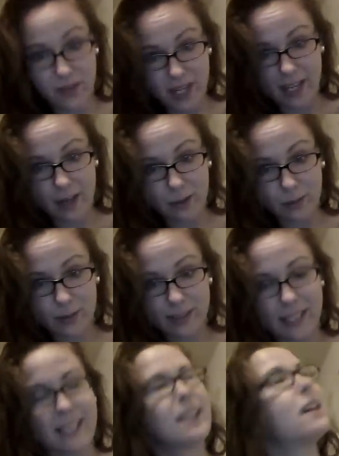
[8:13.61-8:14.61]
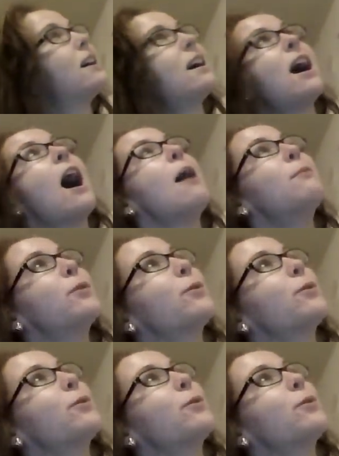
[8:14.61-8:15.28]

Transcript: videos. Like, I'm